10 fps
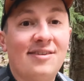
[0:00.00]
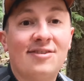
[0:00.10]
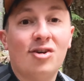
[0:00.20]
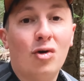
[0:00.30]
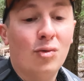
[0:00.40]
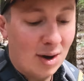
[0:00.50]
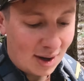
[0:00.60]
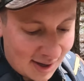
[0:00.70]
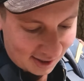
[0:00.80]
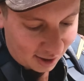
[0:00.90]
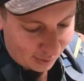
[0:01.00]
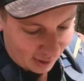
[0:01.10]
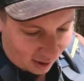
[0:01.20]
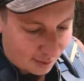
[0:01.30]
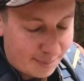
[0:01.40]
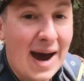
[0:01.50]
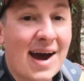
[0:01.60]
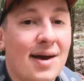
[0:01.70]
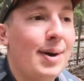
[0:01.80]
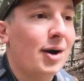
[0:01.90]
and so here we are
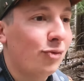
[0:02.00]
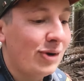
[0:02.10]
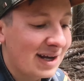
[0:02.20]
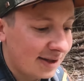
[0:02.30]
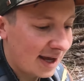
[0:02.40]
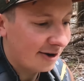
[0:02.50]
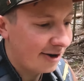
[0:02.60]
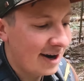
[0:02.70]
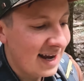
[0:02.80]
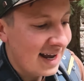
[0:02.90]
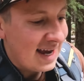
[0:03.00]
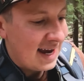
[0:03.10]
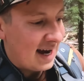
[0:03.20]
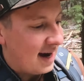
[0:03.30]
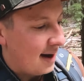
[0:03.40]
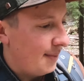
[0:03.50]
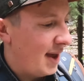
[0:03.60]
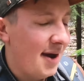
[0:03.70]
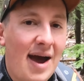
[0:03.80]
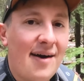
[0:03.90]
back about a week later, Um,
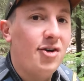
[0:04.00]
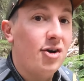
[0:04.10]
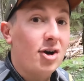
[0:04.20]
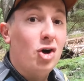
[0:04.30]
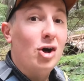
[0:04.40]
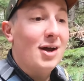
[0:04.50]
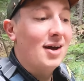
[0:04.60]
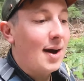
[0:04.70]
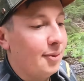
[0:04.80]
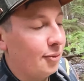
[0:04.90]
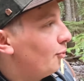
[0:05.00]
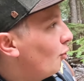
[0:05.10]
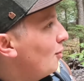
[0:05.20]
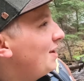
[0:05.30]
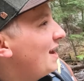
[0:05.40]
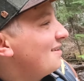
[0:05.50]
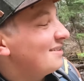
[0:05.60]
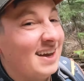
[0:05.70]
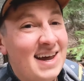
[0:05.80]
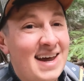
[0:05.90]
after a good couple of warm
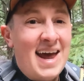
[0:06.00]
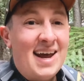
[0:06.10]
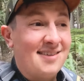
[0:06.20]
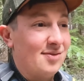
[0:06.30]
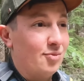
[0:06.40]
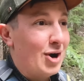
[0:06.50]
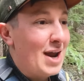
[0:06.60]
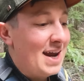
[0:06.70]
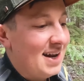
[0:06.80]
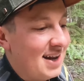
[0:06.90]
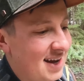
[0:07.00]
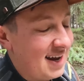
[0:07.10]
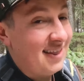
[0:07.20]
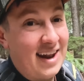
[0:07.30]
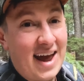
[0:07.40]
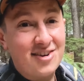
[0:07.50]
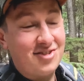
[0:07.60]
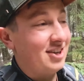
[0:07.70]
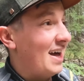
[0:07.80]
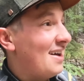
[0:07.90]
days and some rain. And then
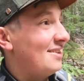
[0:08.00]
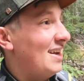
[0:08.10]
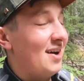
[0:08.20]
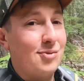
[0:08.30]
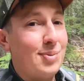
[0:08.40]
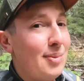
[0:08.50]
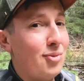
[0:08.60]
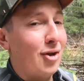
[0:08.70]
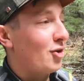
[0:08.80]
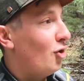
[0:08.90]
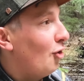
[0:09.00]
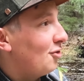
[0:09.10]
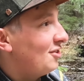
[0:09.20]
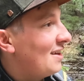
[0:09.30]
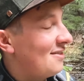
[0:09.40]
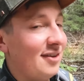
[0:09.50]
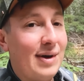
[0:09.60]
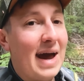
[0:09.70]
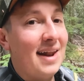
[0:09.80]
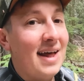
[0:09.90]
actually last night was probably one of the coldest nights that
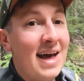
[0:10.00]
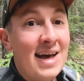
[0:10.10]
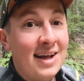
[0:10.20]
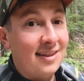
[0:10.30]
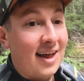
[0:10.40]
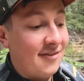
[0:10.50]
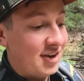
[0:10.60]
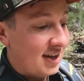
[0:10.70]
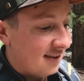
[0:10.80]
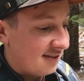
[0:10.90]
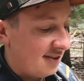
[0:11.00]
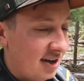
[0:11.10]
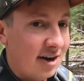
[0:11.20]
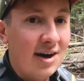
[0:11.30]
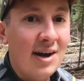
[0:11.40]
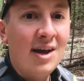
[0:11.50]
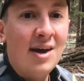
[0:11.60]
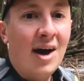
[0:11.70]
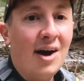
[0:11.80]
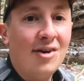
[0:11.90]
we had left in this year.
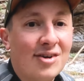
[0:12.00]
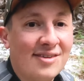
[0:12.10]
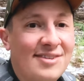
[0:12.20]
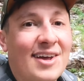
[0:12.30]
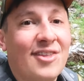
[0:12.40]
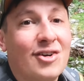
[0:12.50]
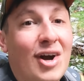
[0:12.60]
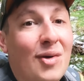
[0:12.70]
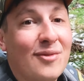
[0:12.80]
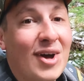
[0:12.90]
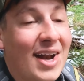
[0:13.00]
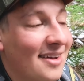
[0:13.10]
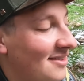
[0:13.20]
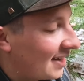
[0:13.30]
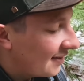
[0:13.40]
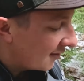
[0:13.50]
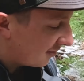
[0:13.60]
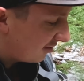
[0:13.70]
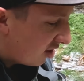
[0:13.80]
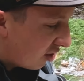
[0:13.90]
Uh, you can see on the ground we've got a skiff
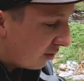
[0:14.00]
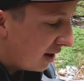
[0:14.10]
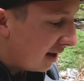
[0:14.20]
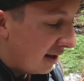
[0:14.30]
of snow,